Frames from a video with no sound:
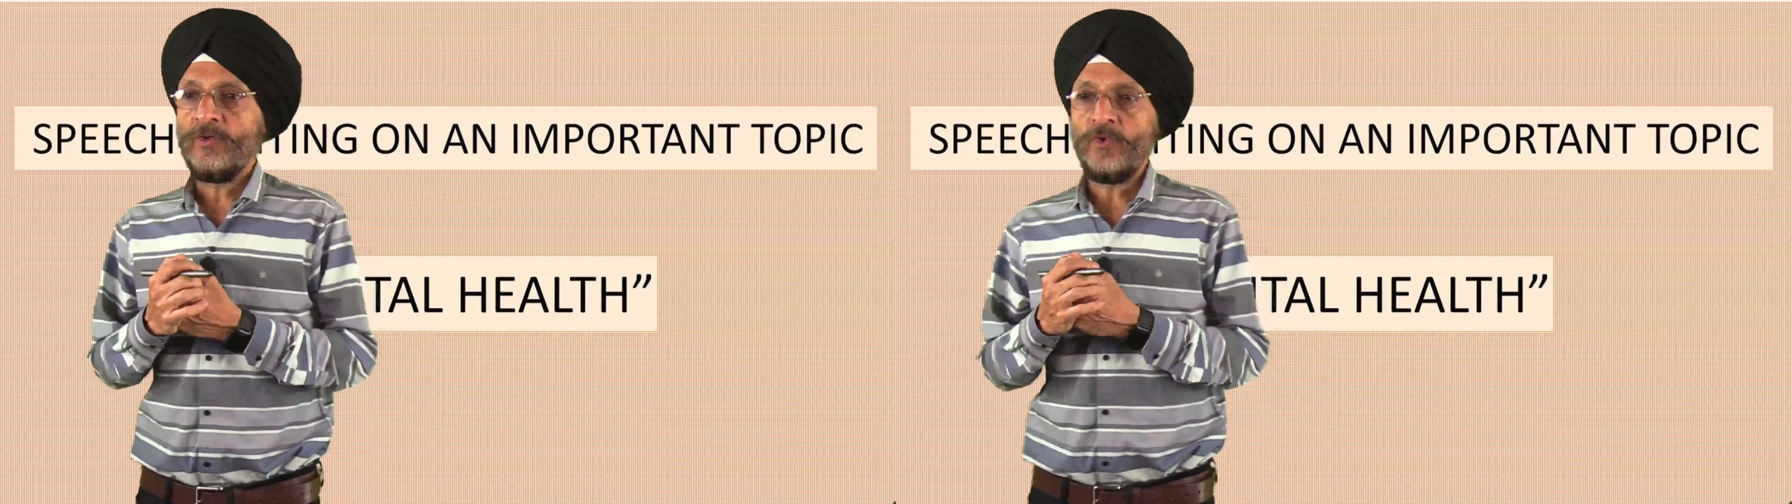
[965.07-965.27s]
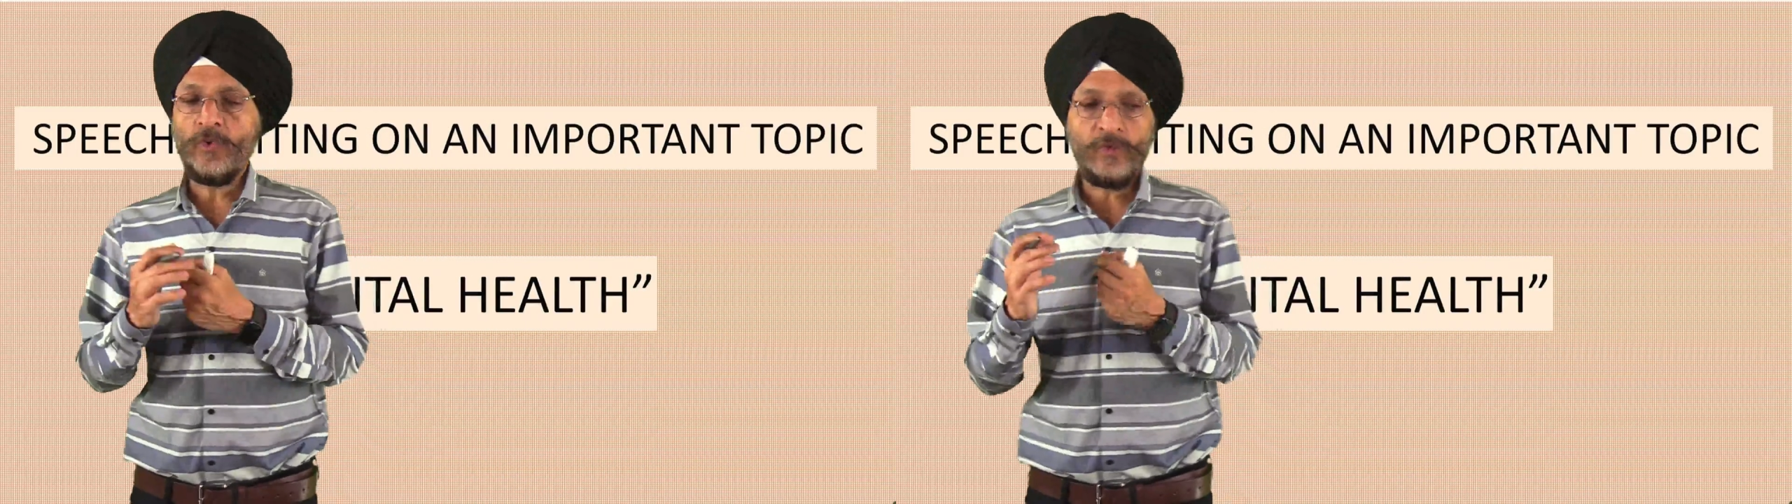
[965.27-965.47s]

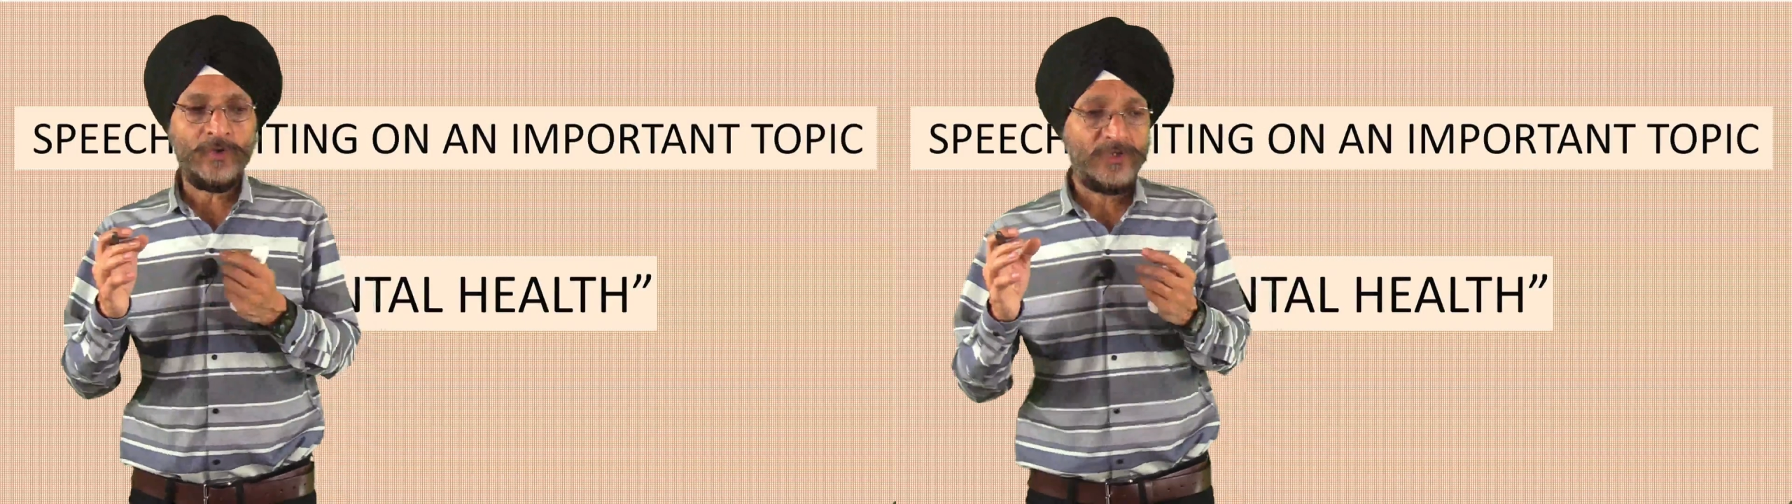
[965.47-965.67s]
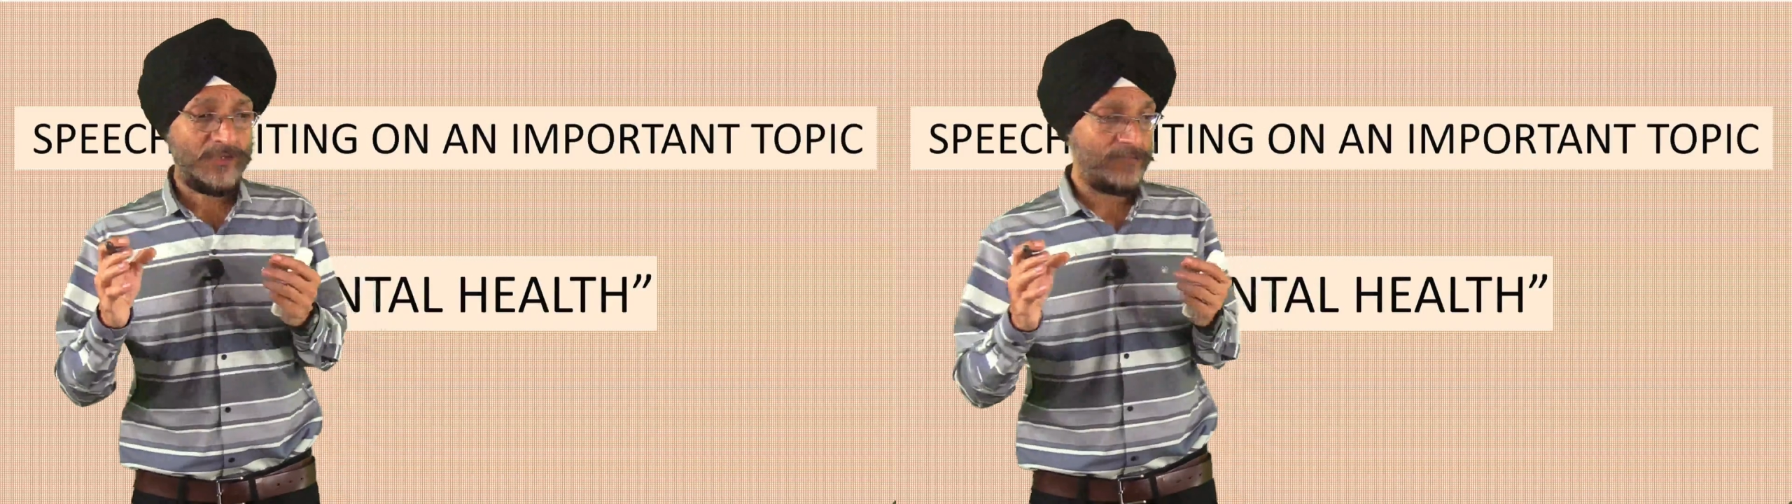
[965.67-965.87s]
do
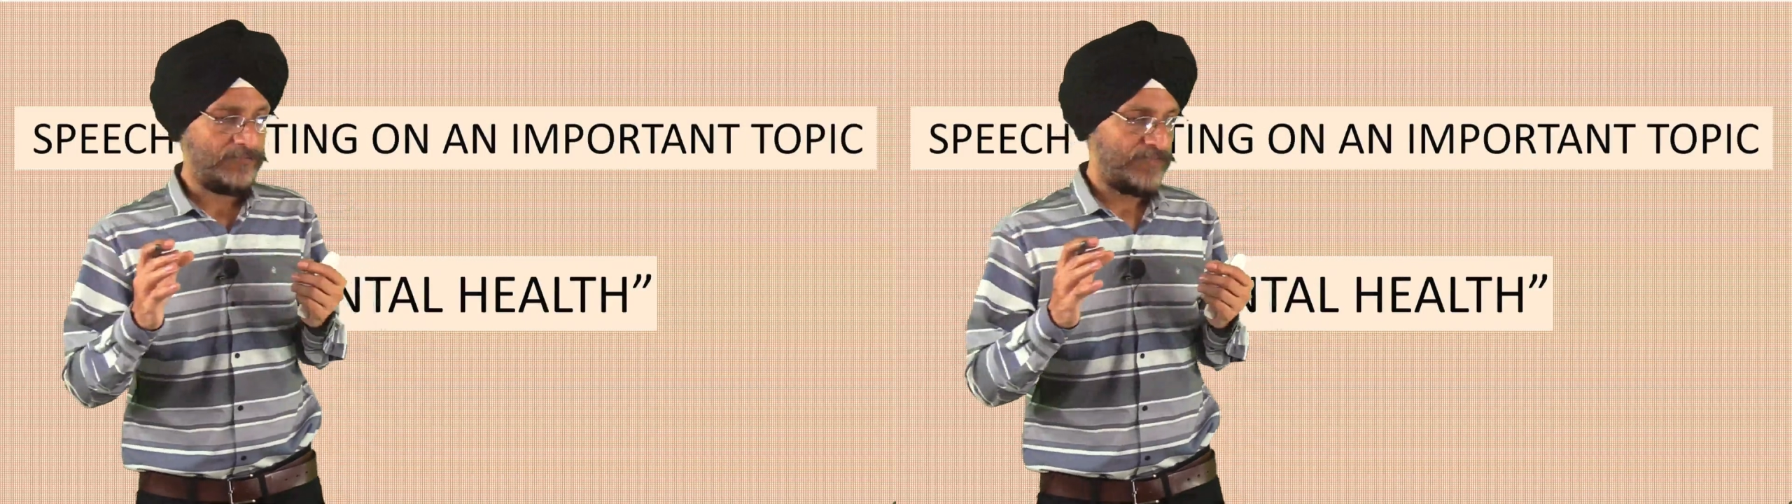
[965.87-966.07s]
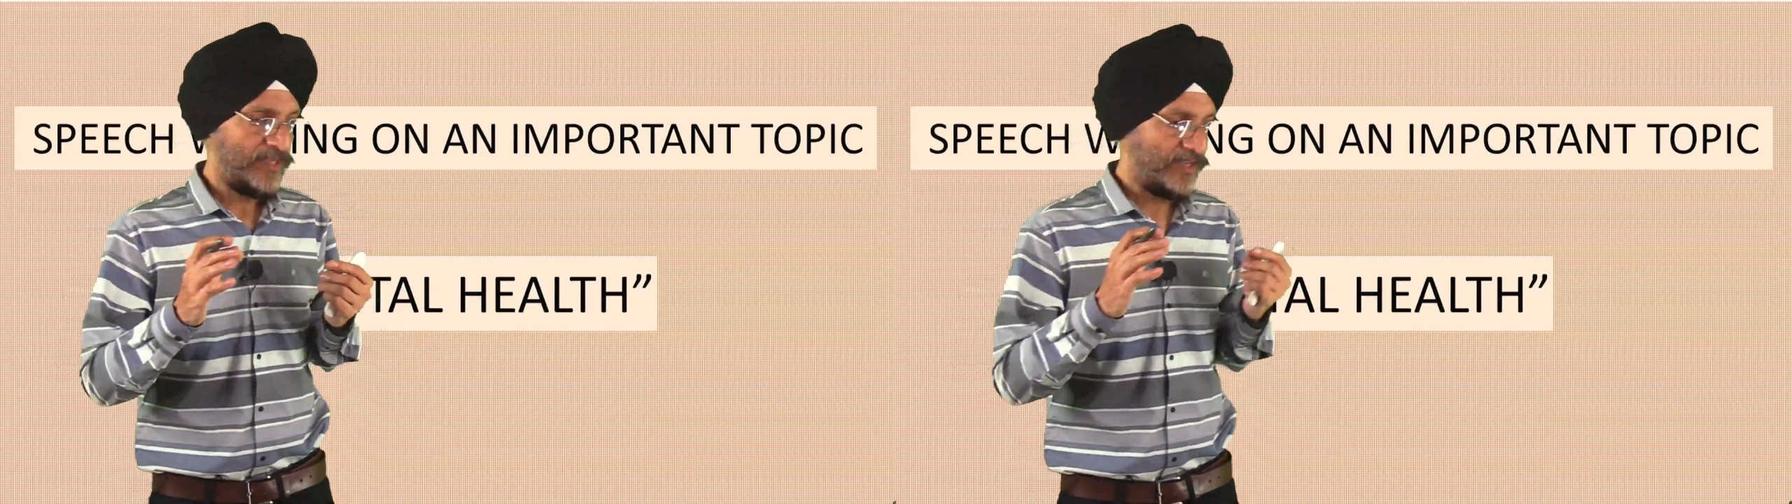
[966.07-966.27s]
not
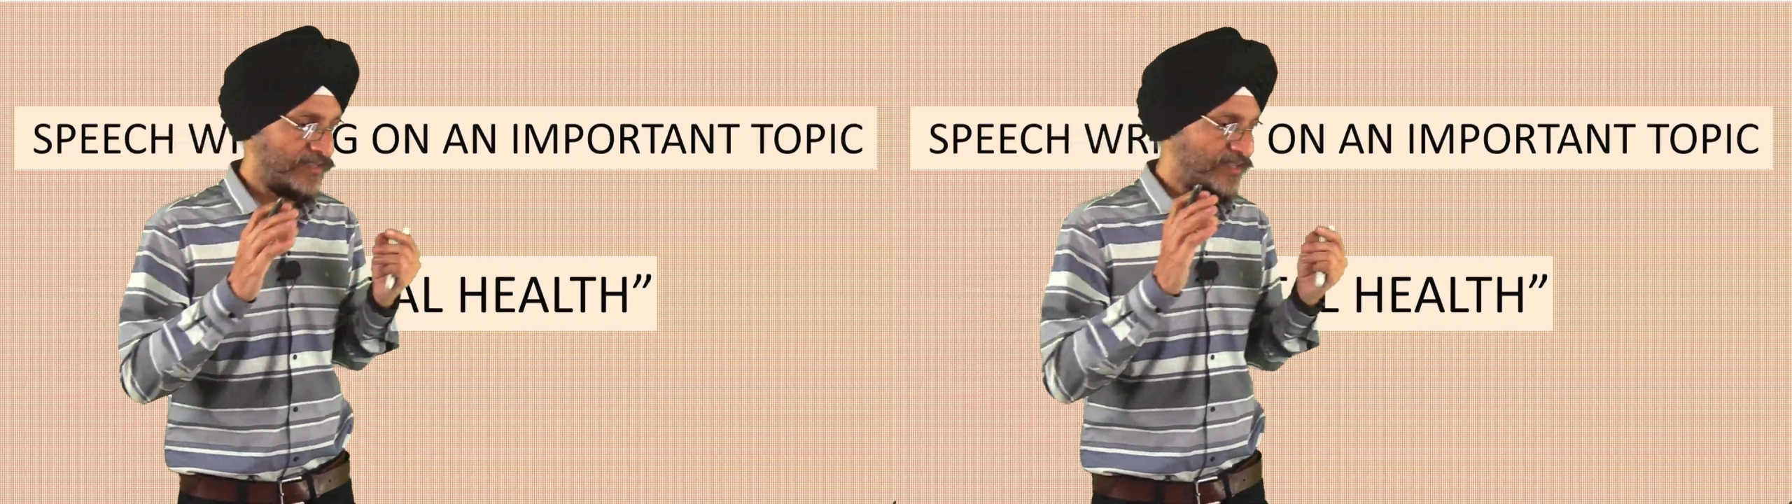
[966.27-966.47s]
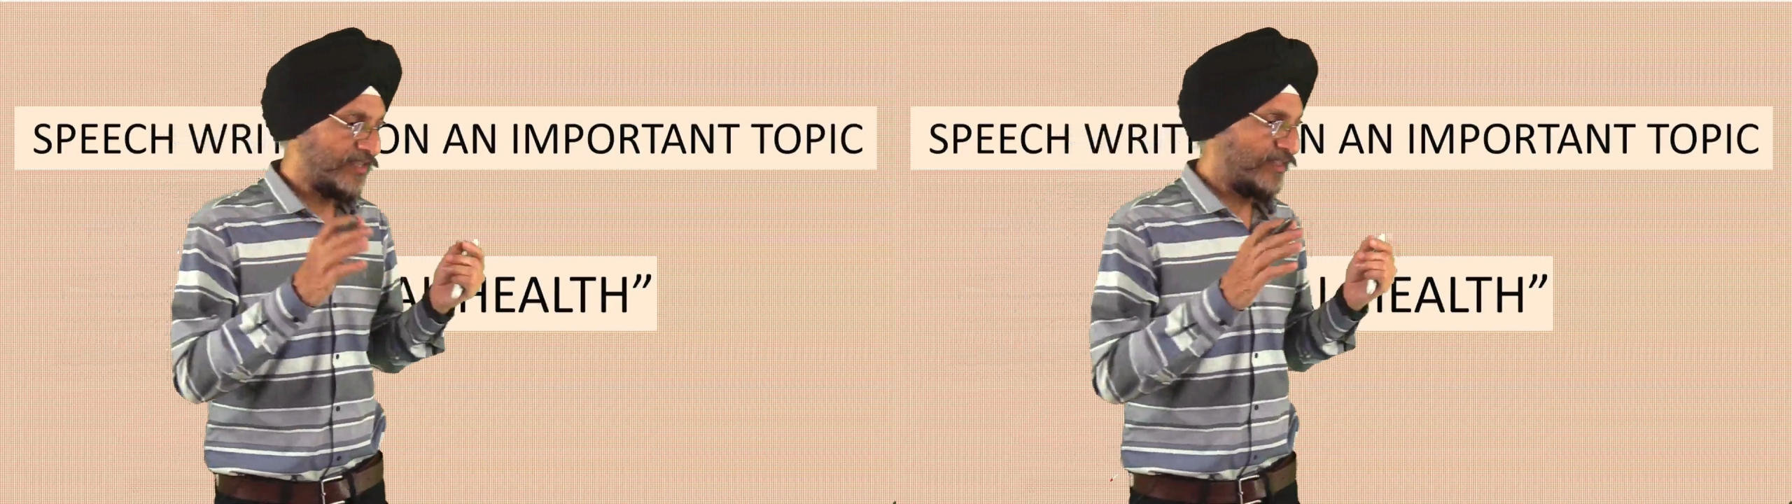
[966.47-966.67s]

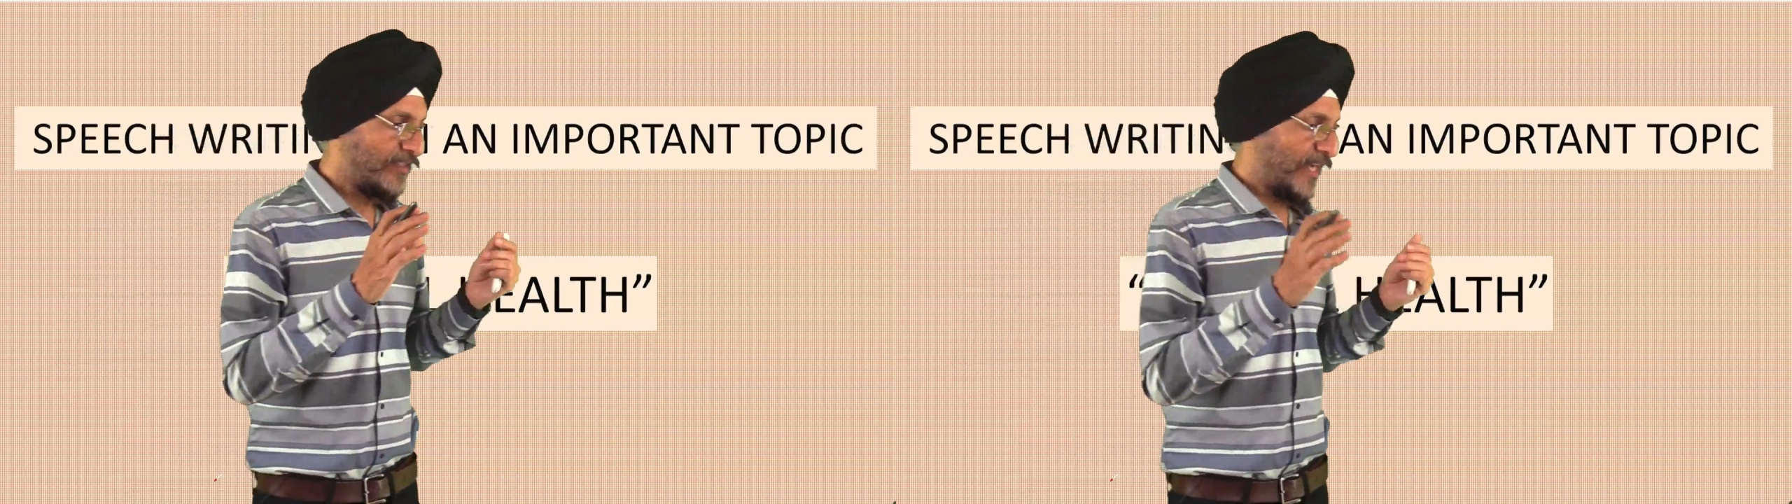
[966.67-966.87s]
consider